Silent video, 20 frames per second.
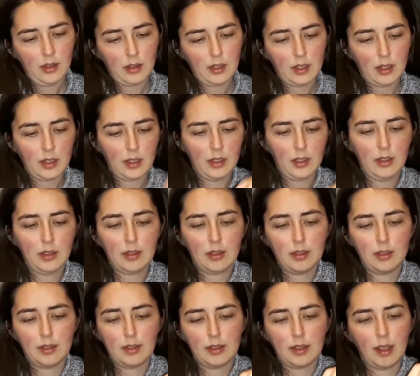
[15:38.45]
There is
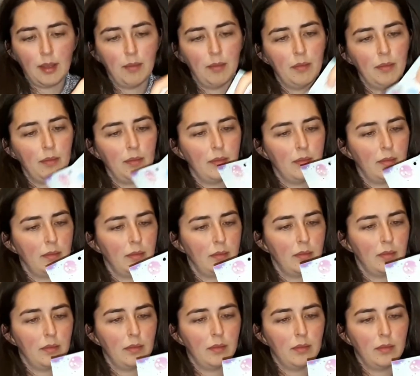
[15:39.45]

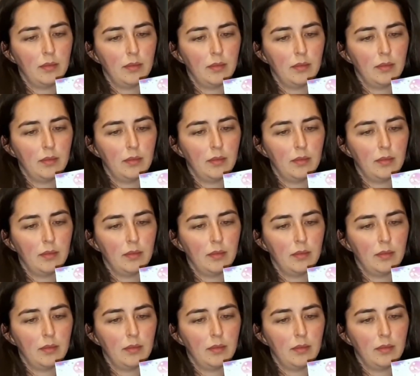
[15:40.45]
some